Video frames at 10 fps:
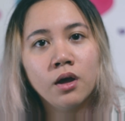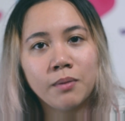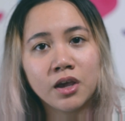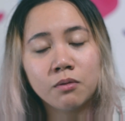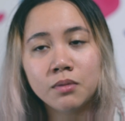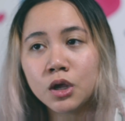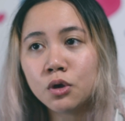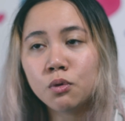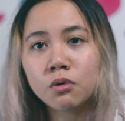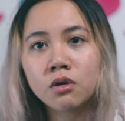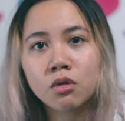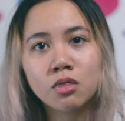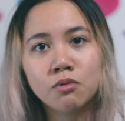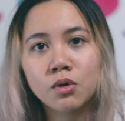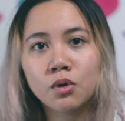my commute,
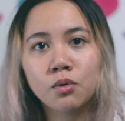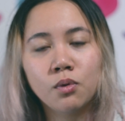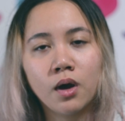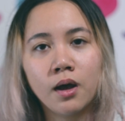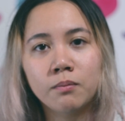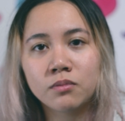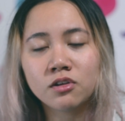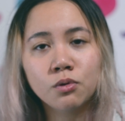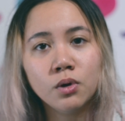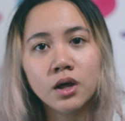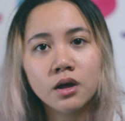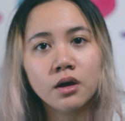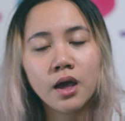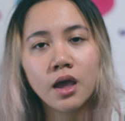through school,